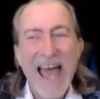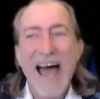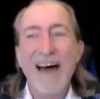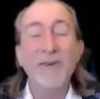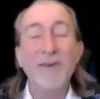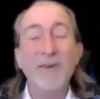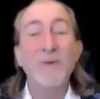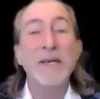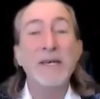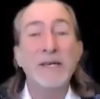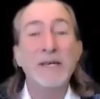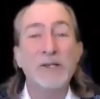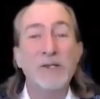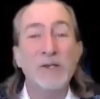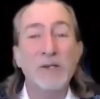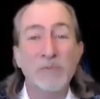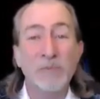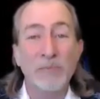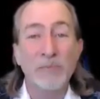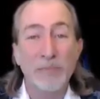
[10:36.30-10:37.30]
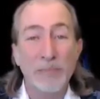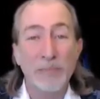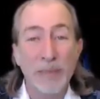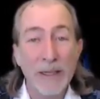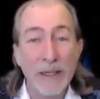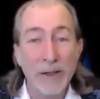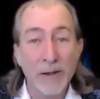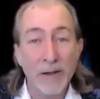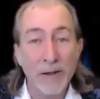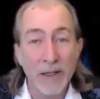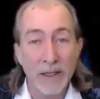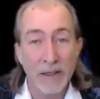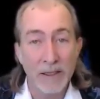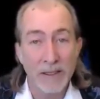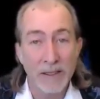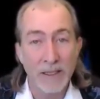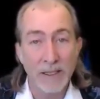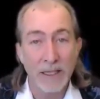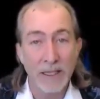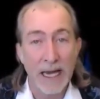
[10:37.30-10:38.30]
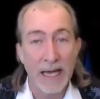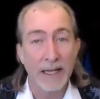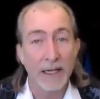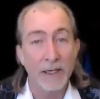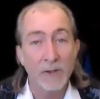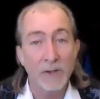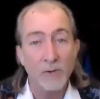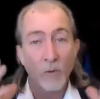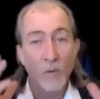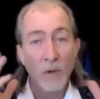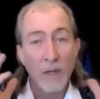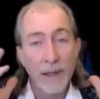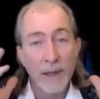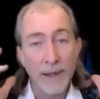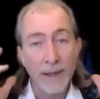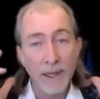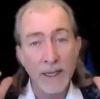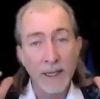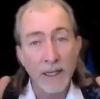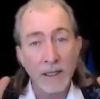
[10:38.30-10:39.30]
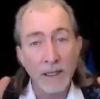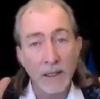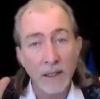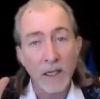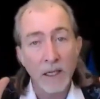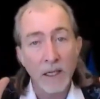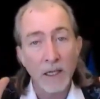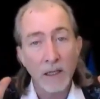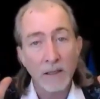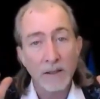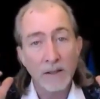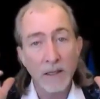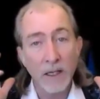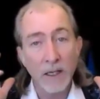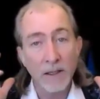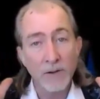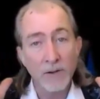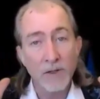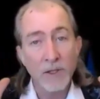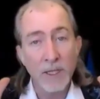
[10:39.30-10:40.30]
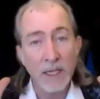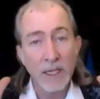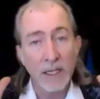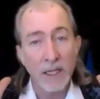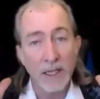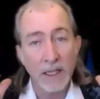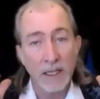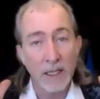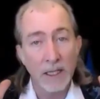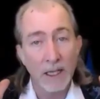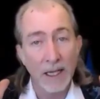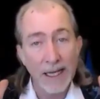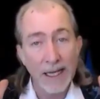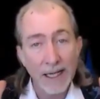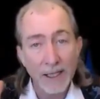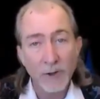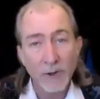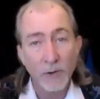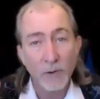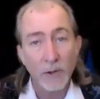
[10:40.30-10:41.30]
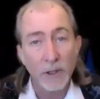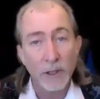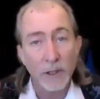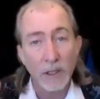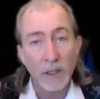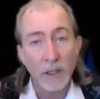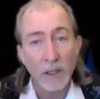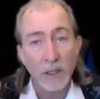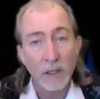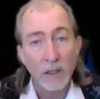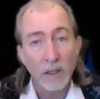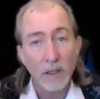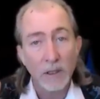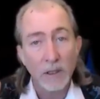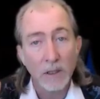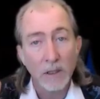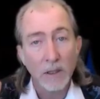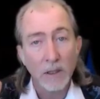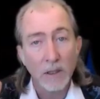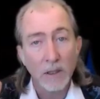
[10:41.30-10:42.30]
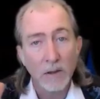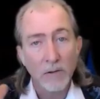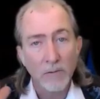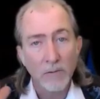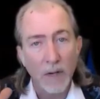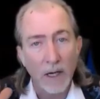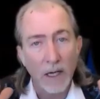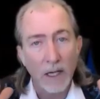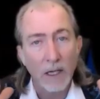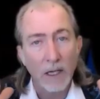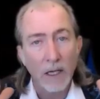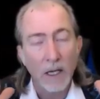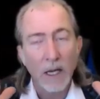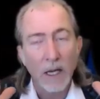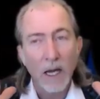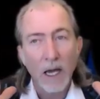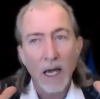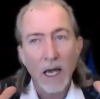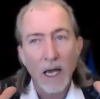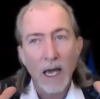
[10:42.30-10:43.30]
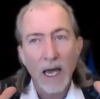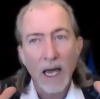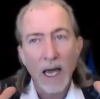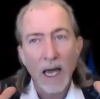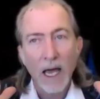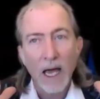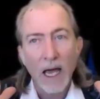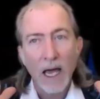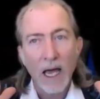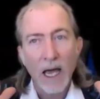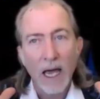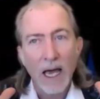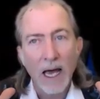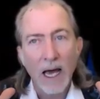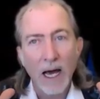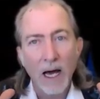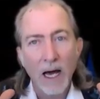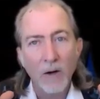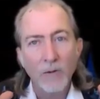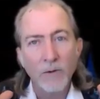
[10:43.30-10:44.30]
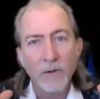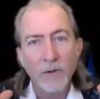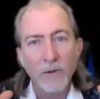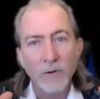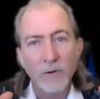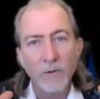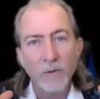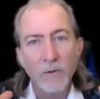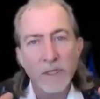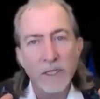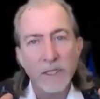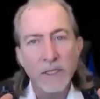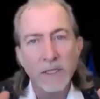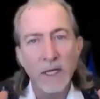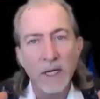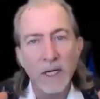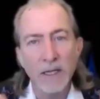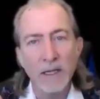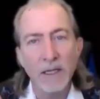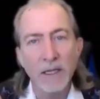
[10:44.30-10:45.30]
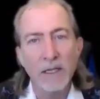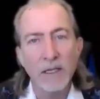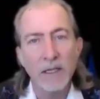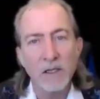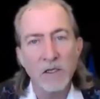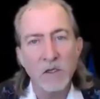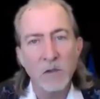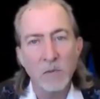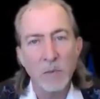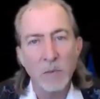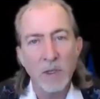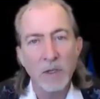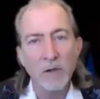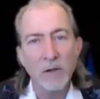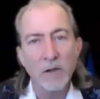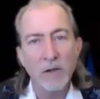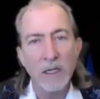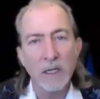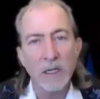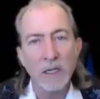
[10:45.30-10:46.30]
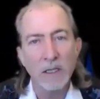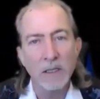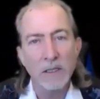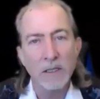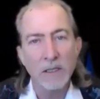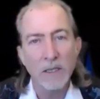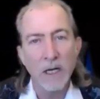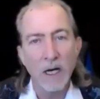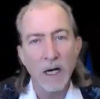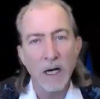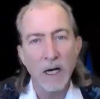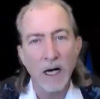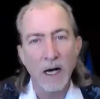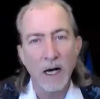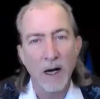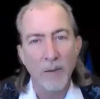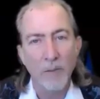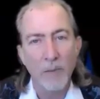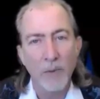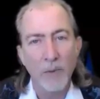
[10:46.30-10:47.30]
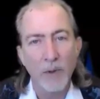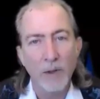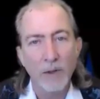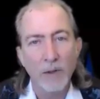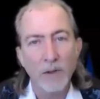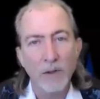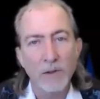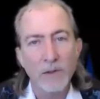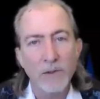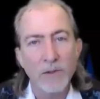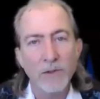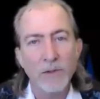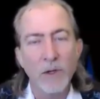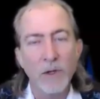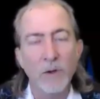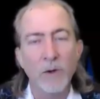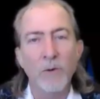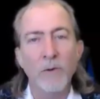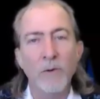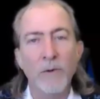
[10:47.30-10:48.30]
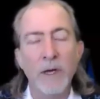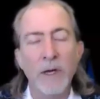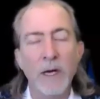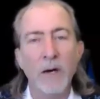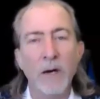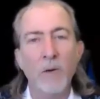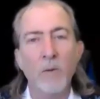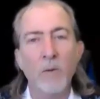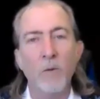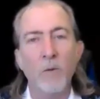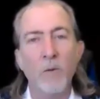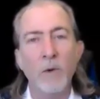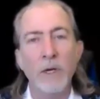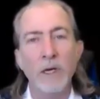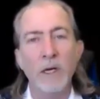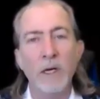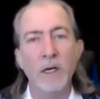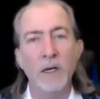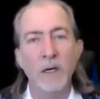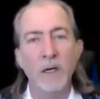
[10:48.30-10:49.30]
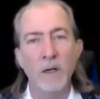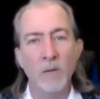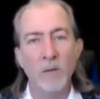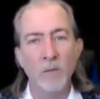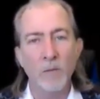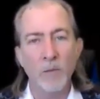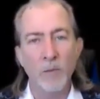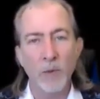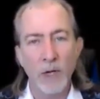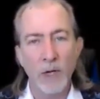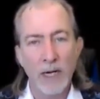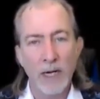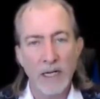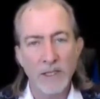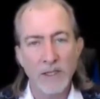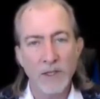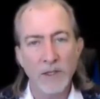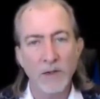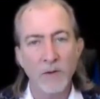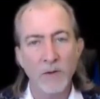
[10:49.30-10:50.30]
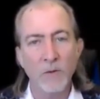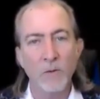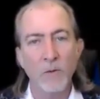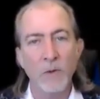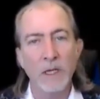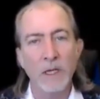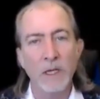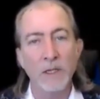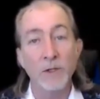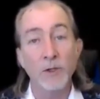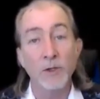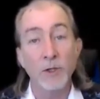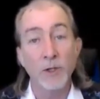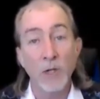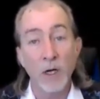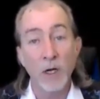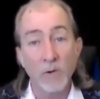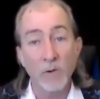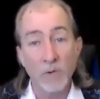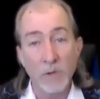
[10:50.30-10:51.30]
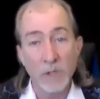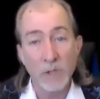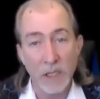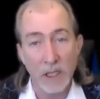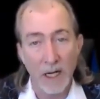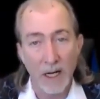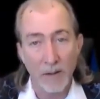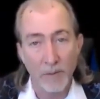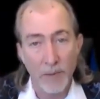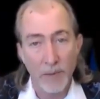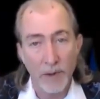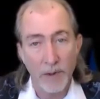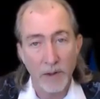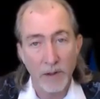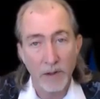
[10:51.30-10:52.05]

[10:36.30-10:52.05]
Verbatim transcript: How do we experience that? It's one thing to understand it intellectually, right? How do we set the experience up so that we can embrace it when it shows up?